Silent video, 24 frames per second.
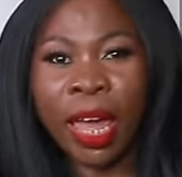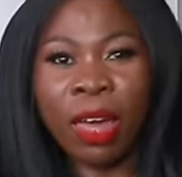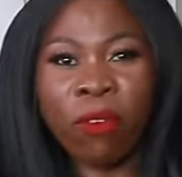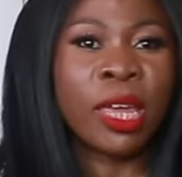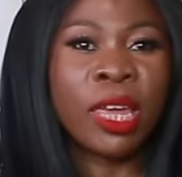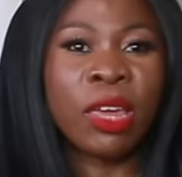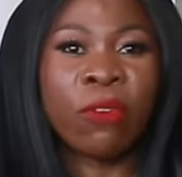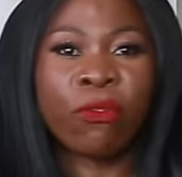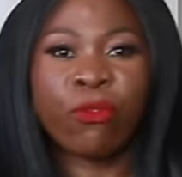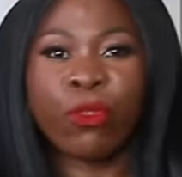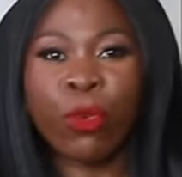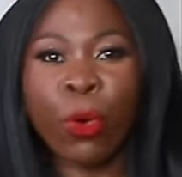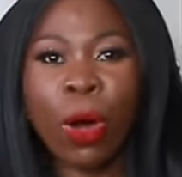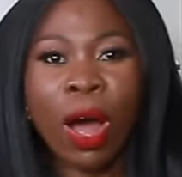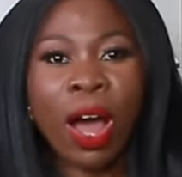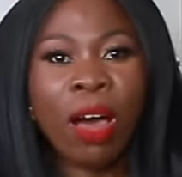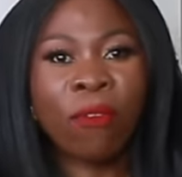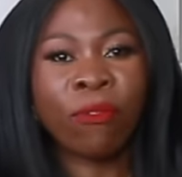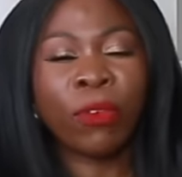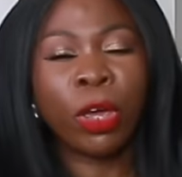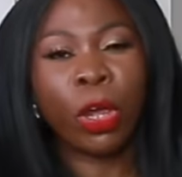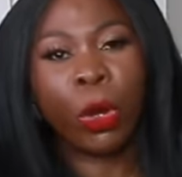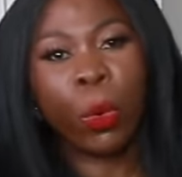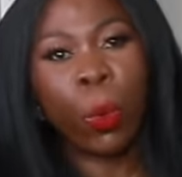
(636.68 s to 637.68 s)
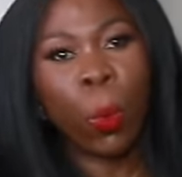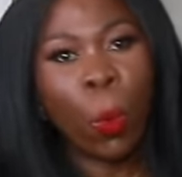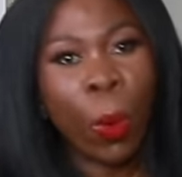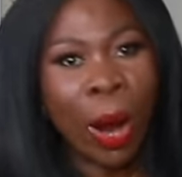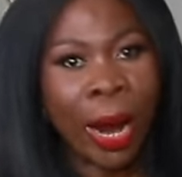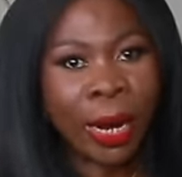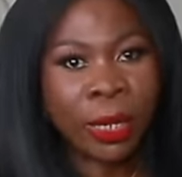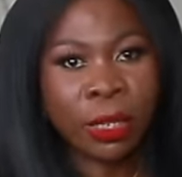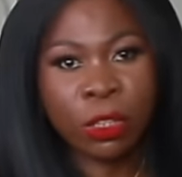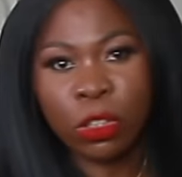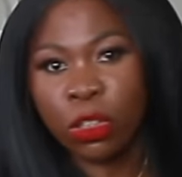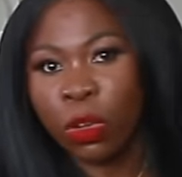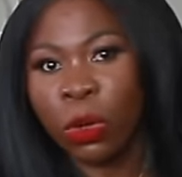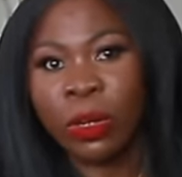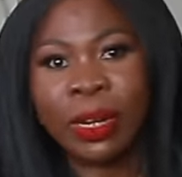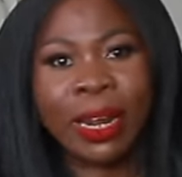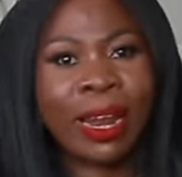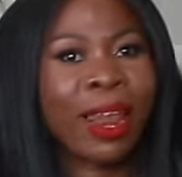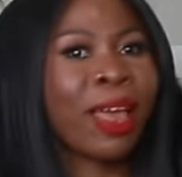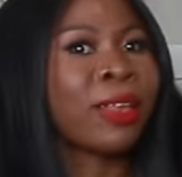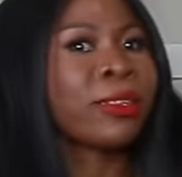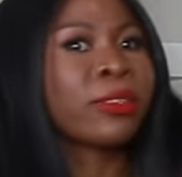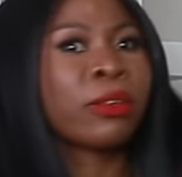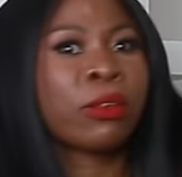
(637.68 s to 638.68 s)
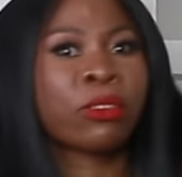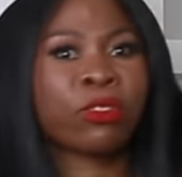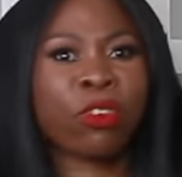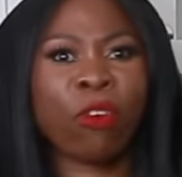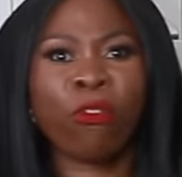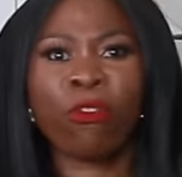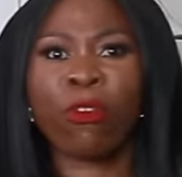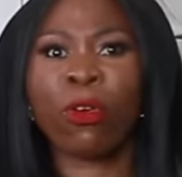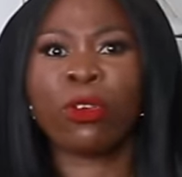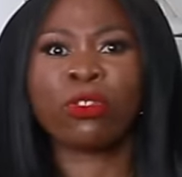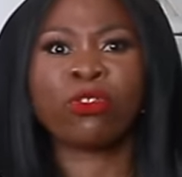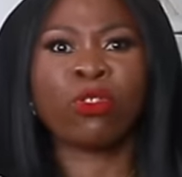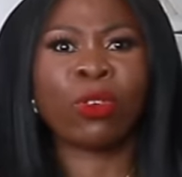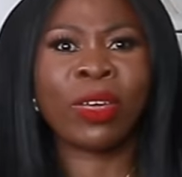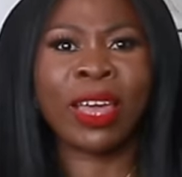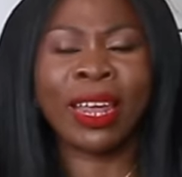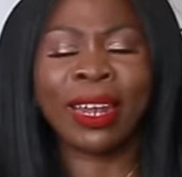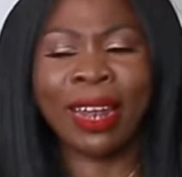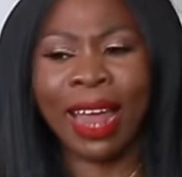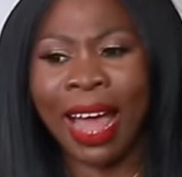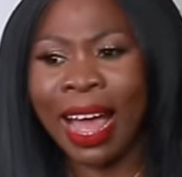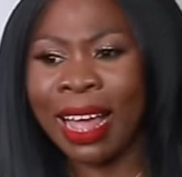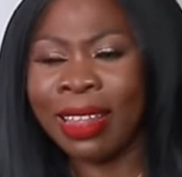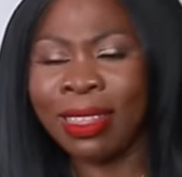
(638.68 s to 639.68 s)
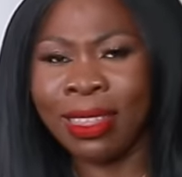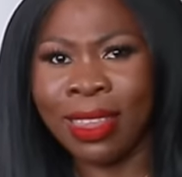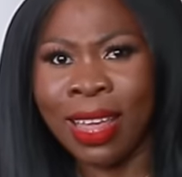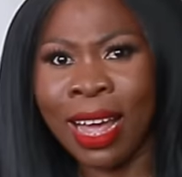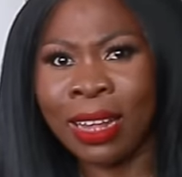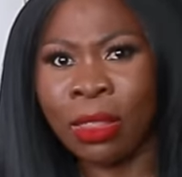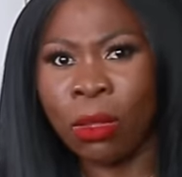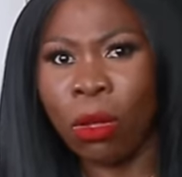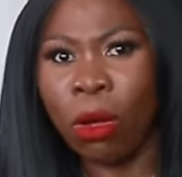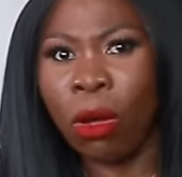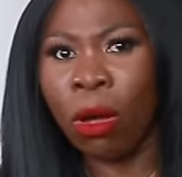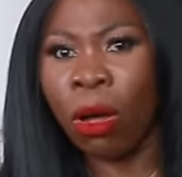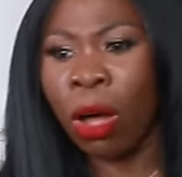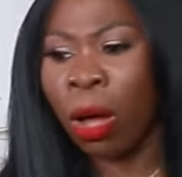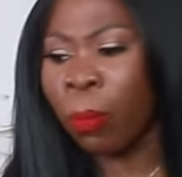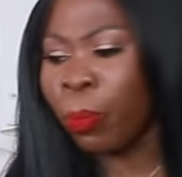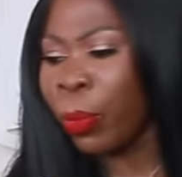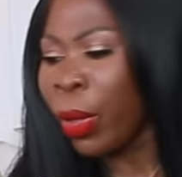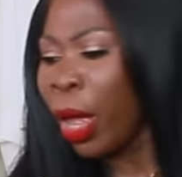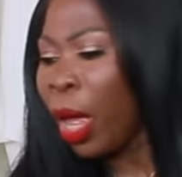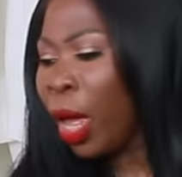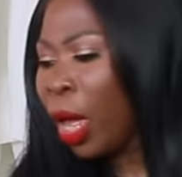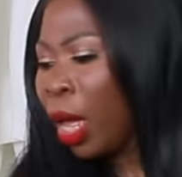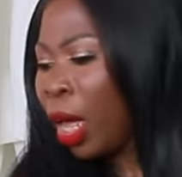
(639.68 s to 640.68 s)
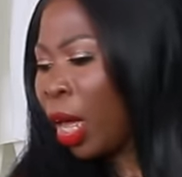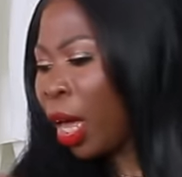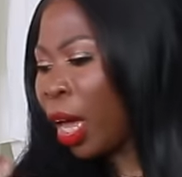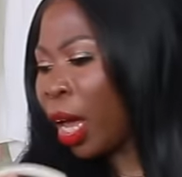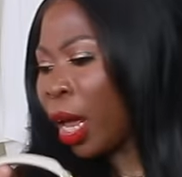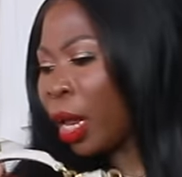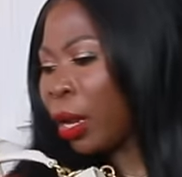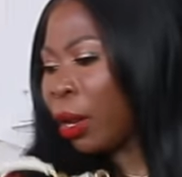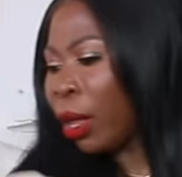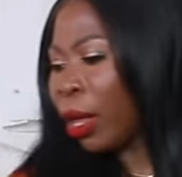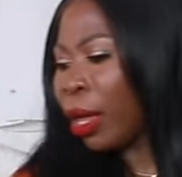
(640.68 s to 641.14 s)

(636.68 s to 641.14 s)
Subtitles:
If you have a white sunglasses, of course you can add that up, and